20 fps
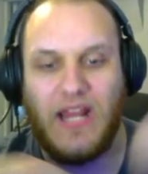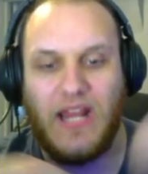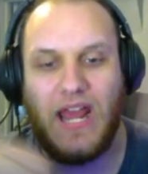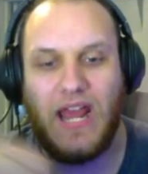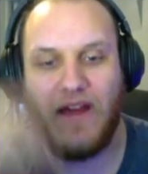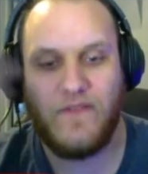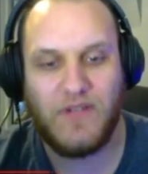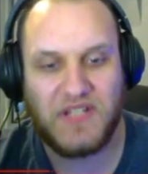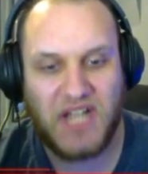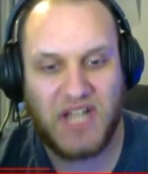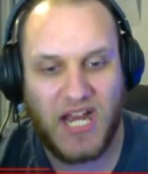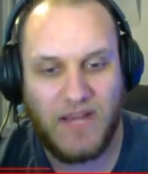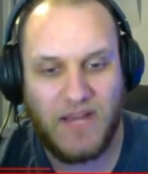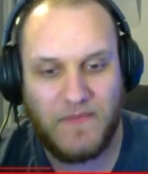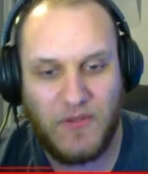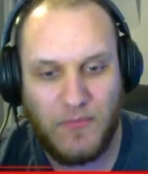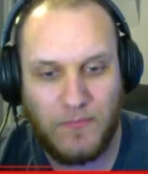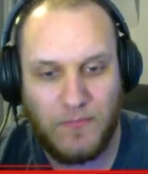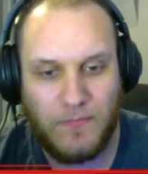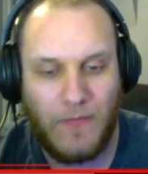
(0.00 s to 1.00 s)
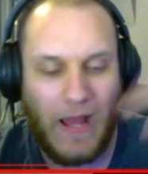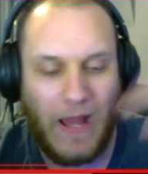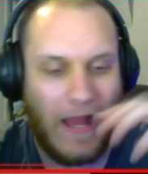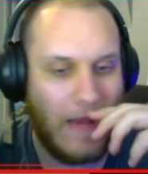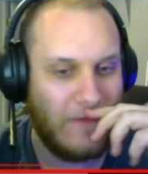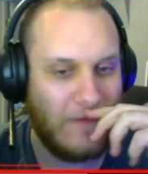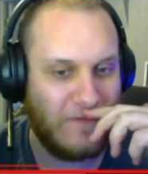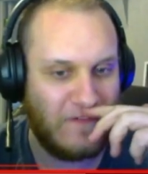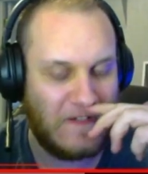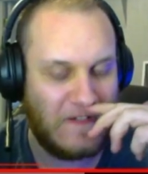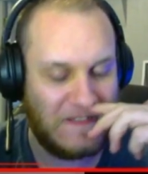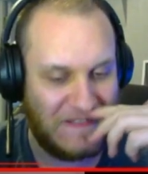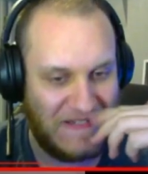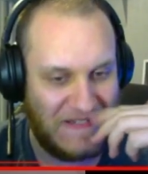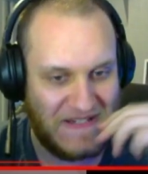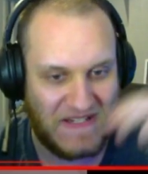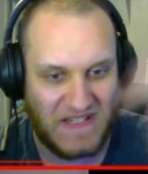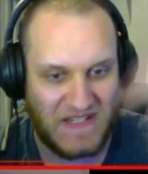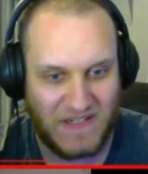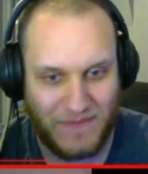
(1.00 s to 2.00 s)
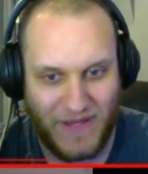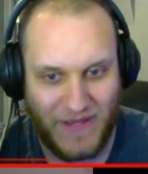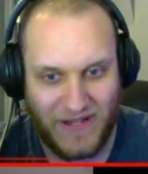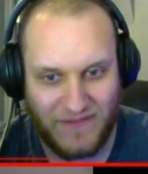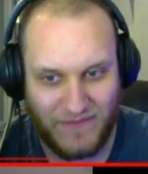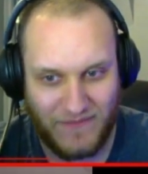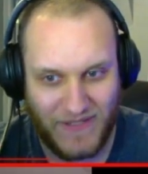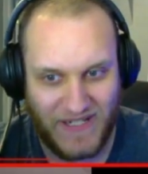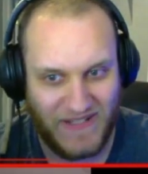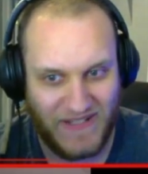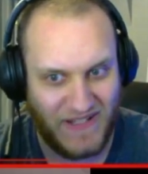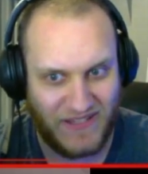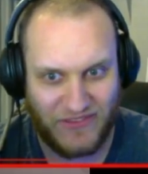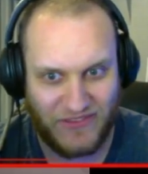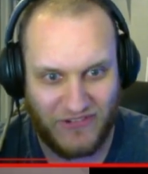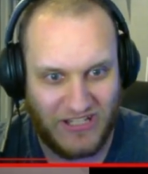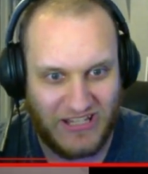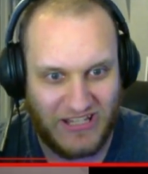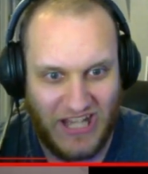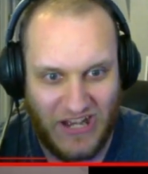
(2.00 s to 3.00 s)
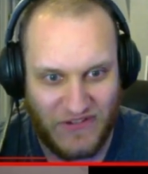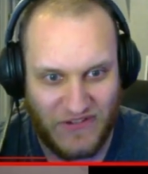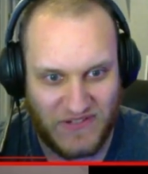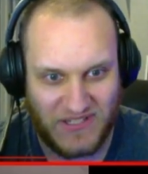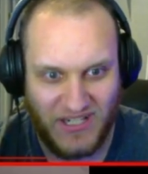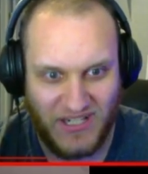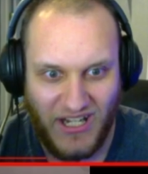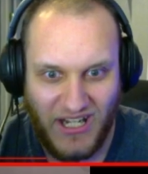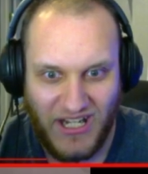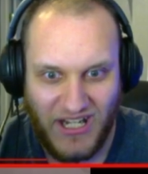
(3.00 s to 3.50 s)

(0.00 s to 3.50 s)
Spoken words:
Every time you have a decent amount of money, like 3,000,